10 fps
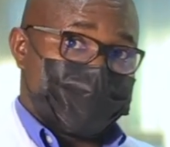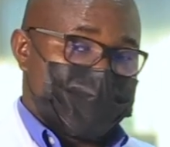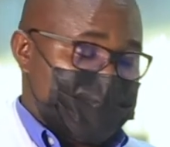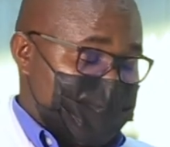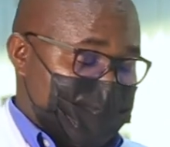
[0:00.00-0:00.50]

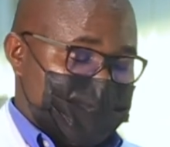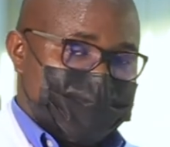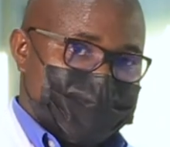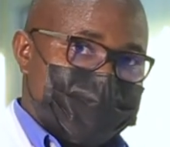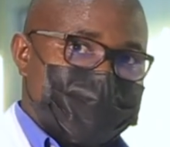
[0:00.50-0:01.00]
sure that
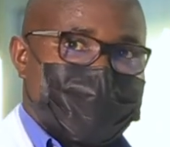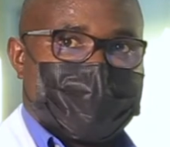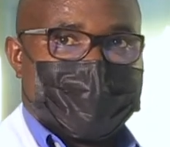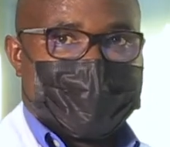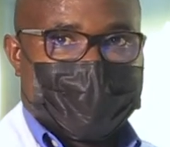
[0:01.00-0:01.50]
these
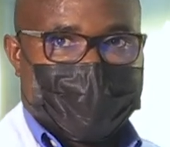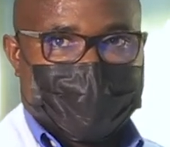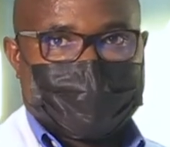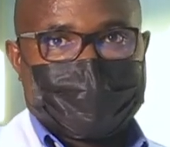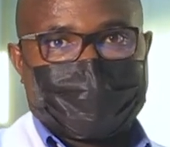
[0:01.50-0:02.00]

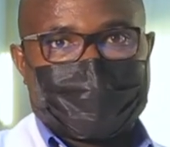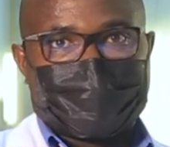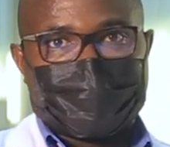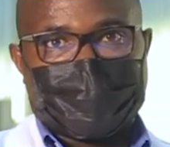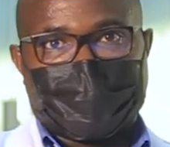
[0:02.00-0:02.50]
are safe
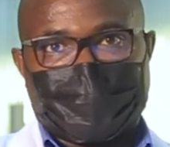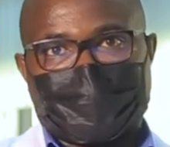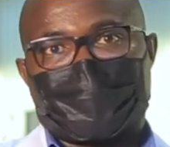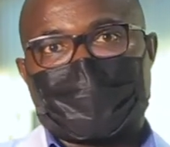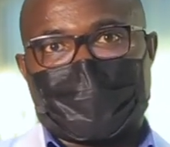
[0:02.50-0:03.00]
for
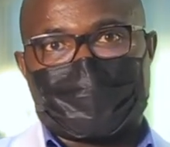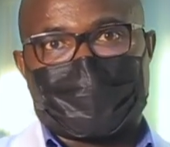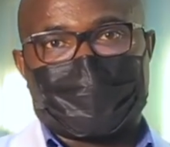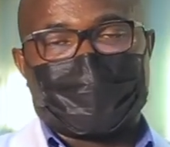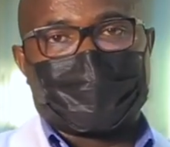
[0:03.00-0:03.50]
Ugandan consumption.